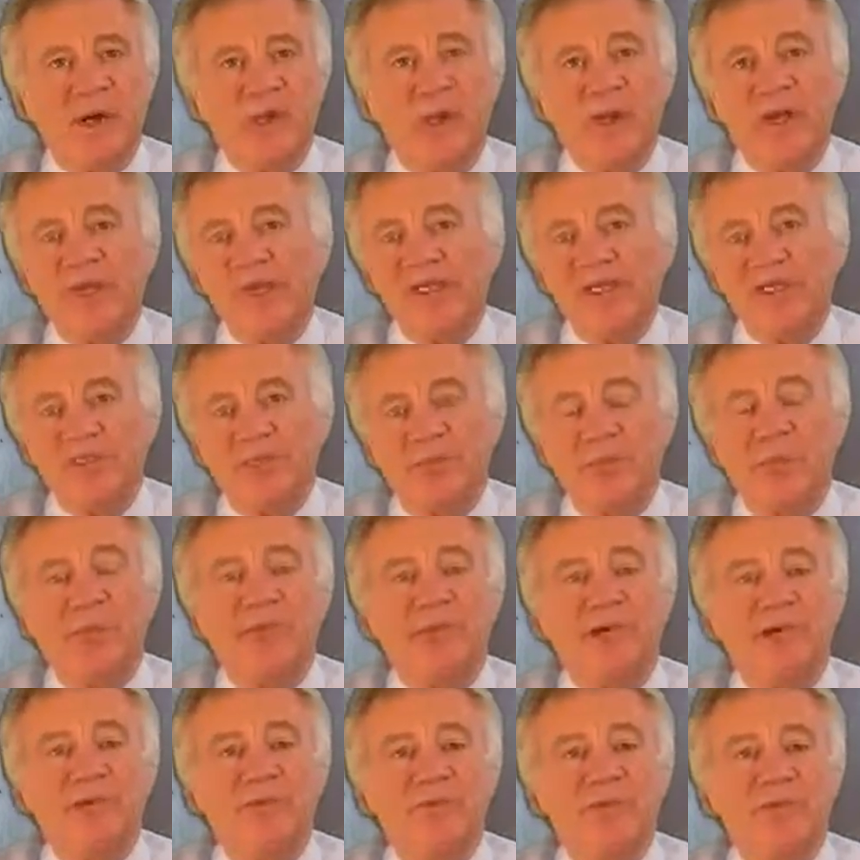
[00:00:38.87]
when it's
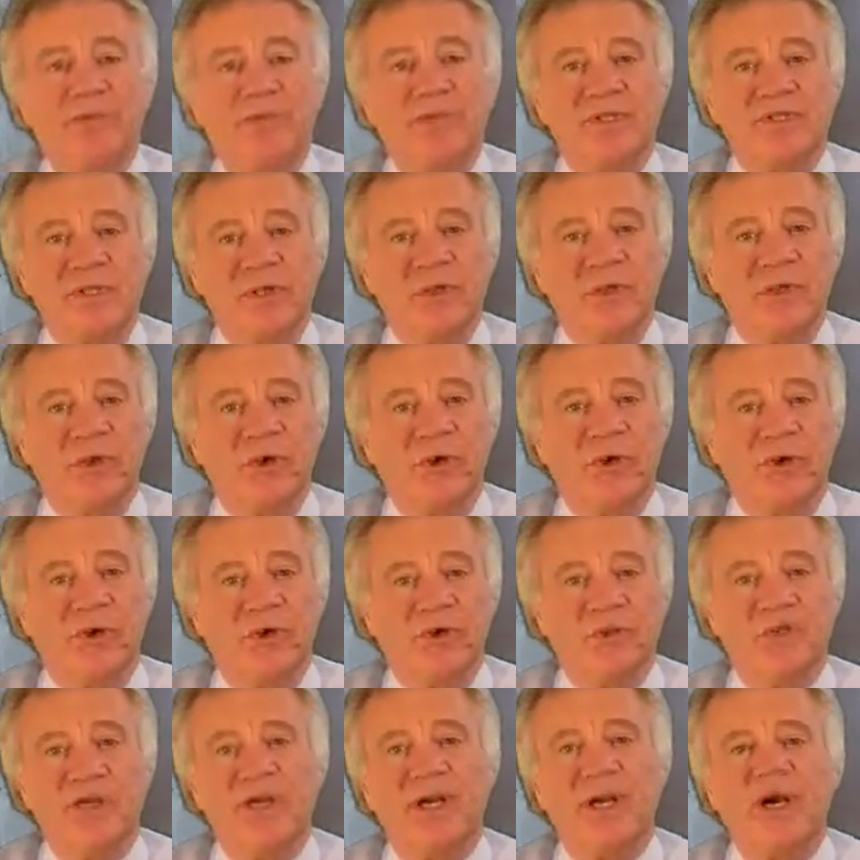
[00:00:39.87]
compared with
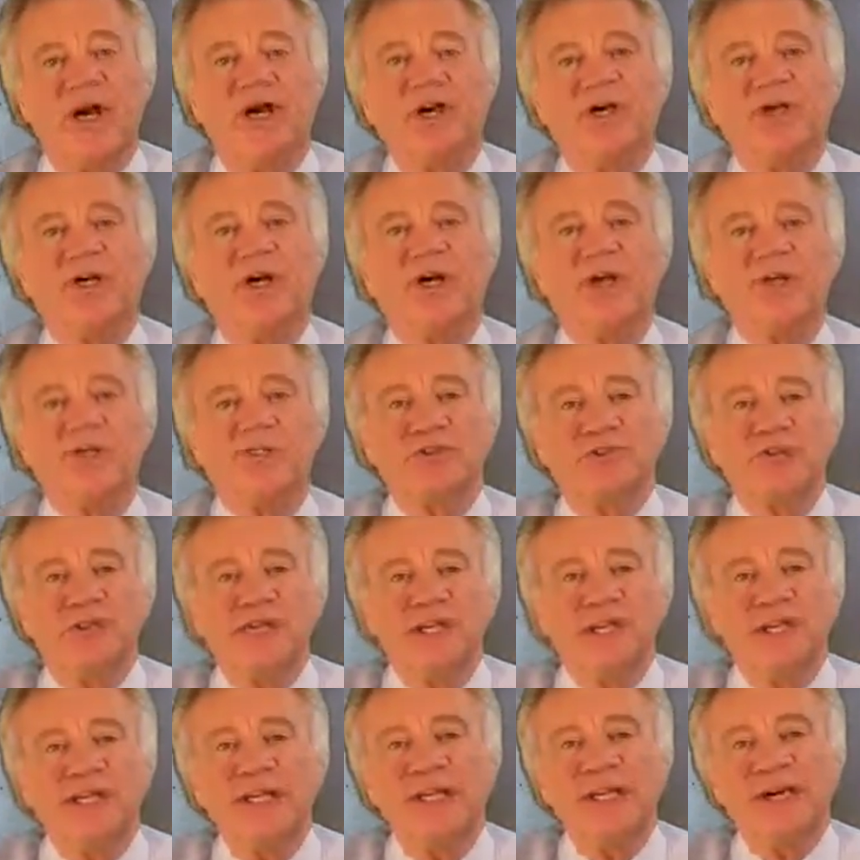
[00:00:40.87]
so-called
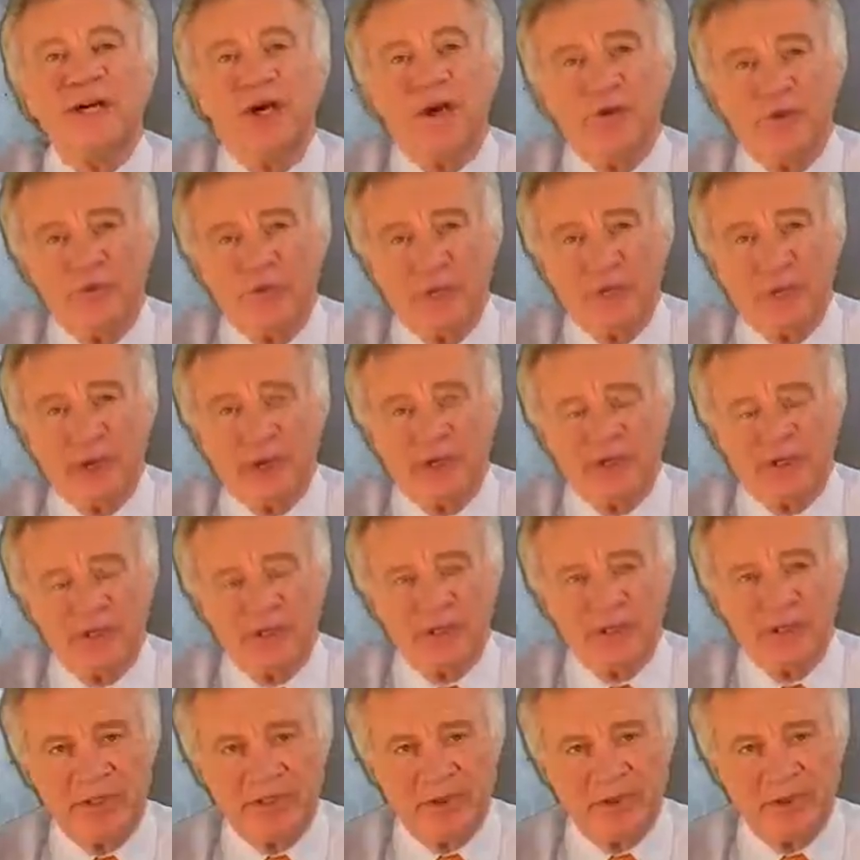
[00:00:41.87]
culturally
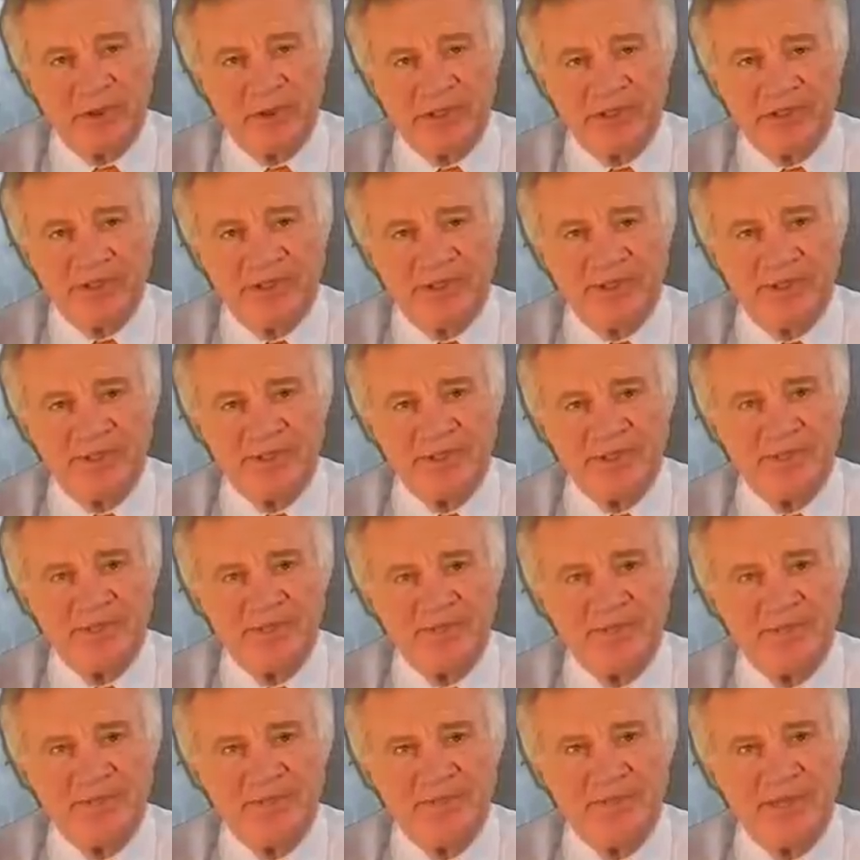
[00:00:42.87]
unremarkable competitors.
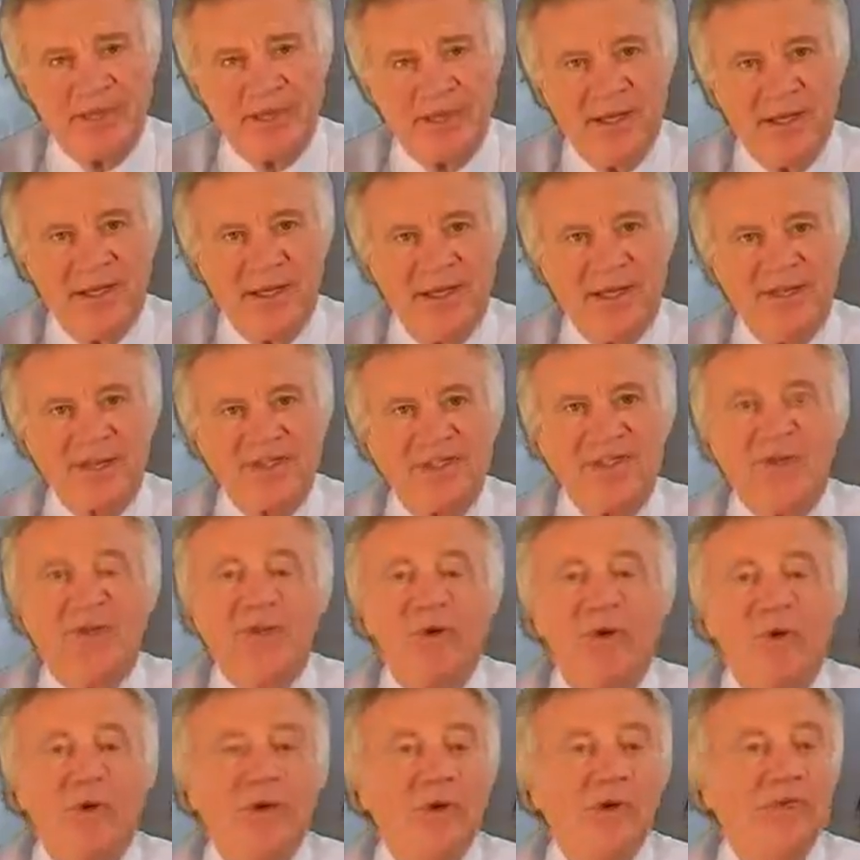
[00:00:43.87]
So
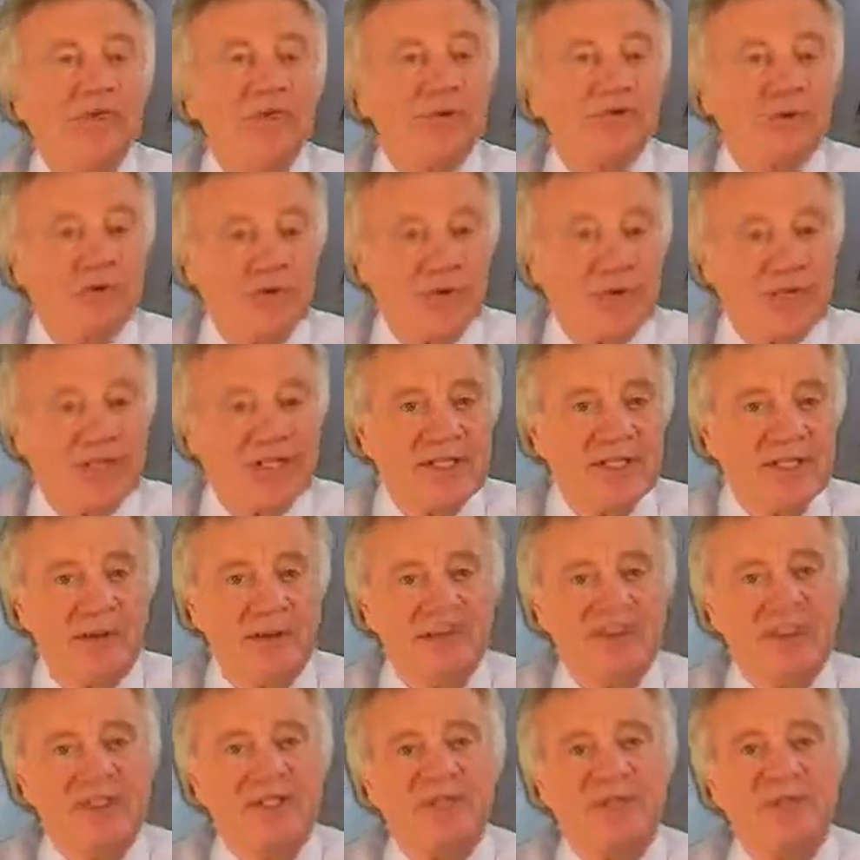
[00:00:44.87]
what do great
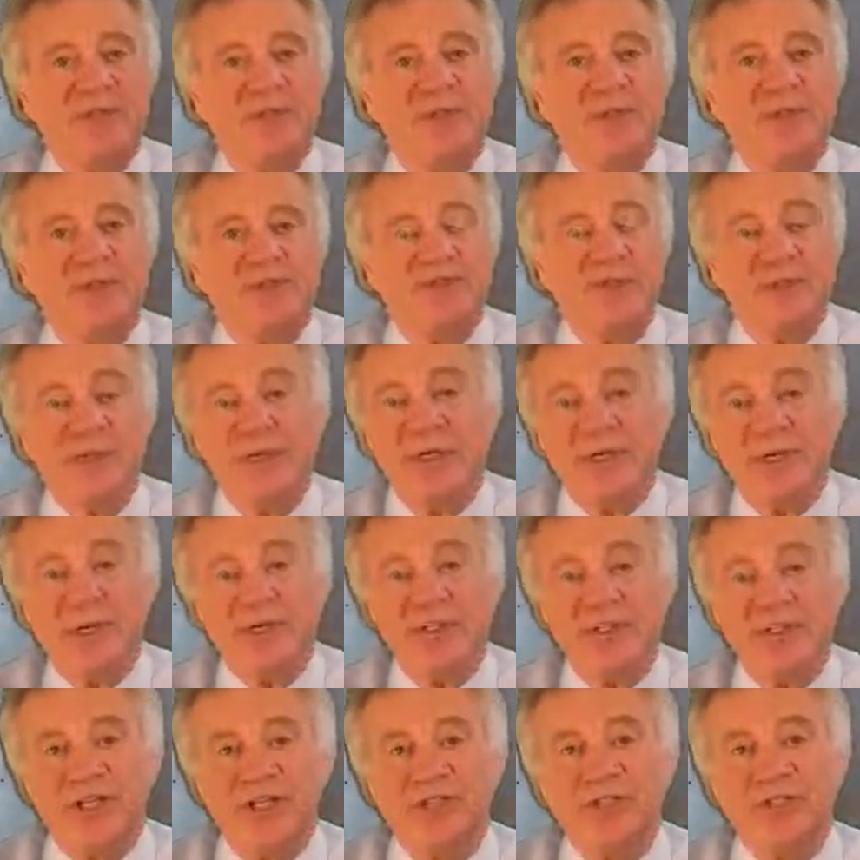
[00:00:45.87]
companies do to
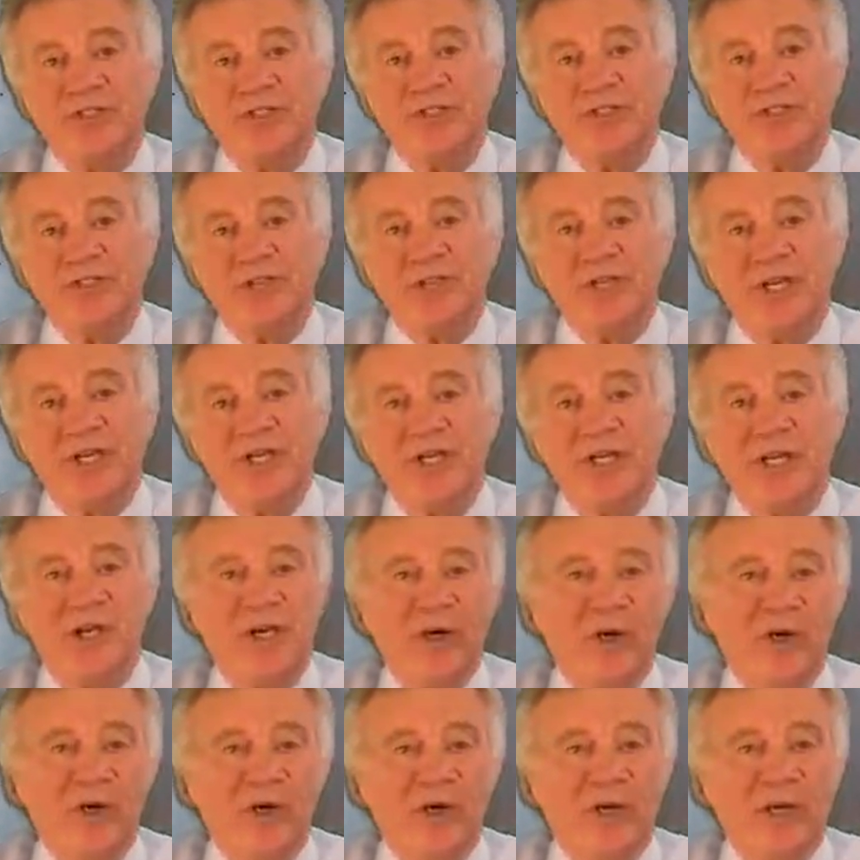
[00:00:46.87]
achieve this great
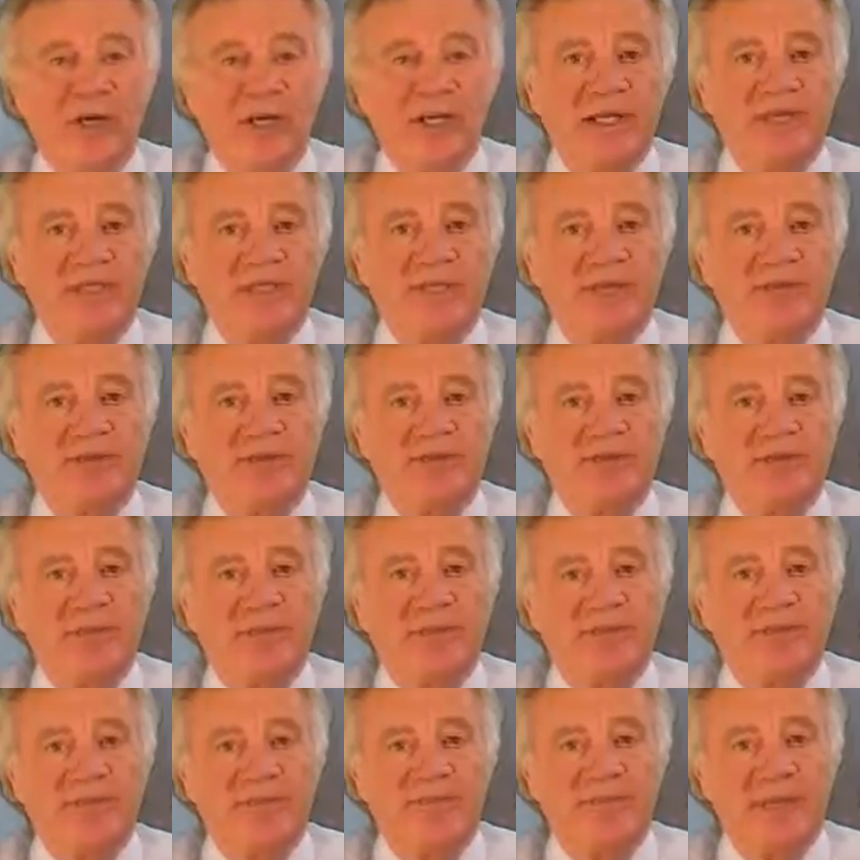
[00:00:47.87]
workplace culture?